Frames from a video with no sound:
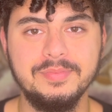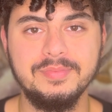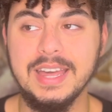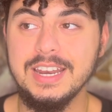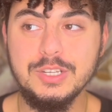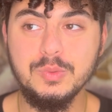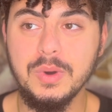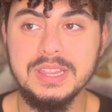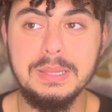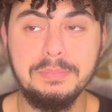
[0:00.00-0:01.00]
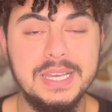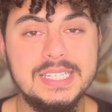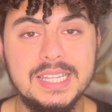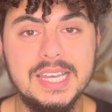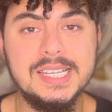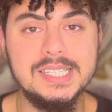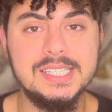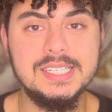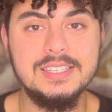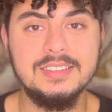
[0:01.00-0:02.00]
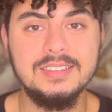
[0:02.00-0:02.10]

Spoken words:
That is what the beast is.